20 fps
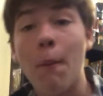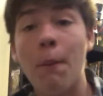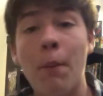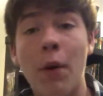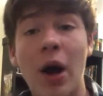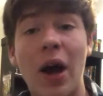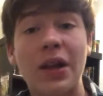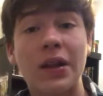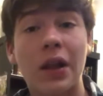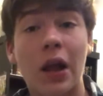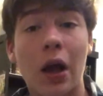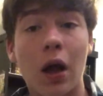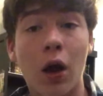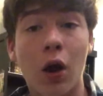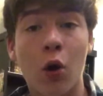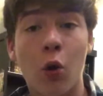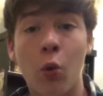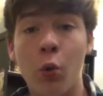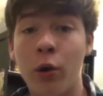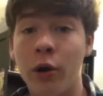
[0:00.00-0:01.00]
But
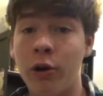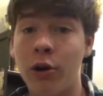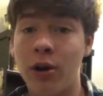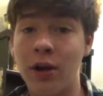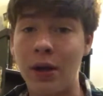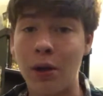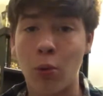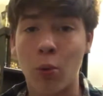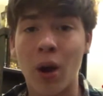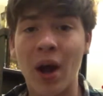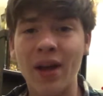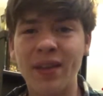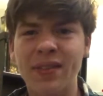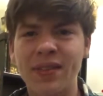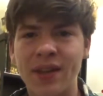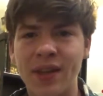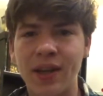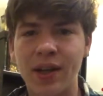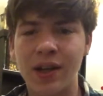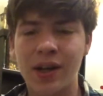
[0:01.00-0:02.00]
we're already
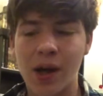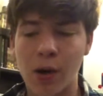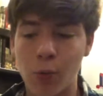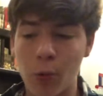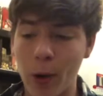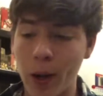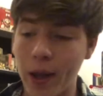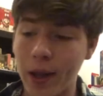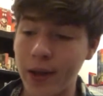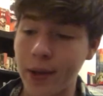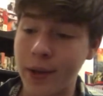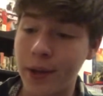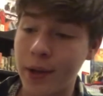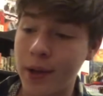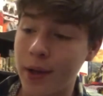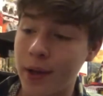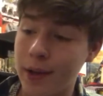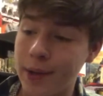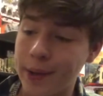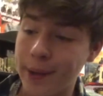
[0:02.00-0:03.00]
one thing away
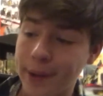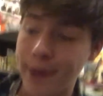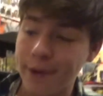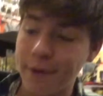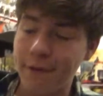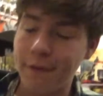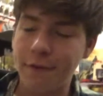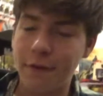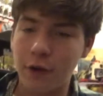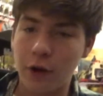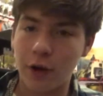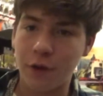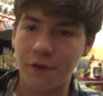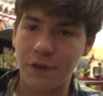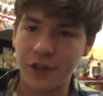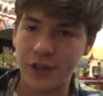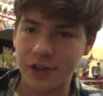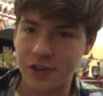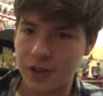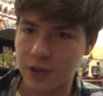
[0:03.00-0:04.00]
from
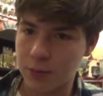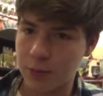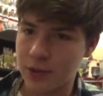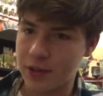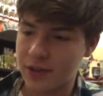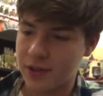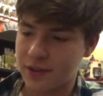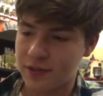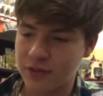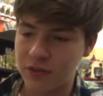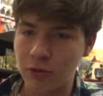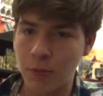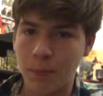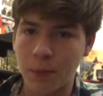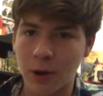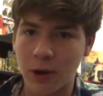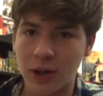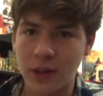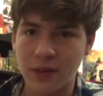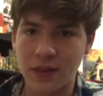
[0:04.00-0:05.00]
finishing with the
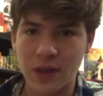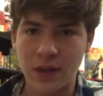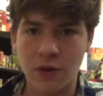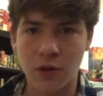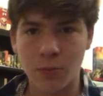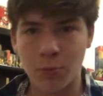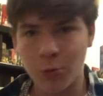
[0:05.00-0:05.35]
Super Nintendo.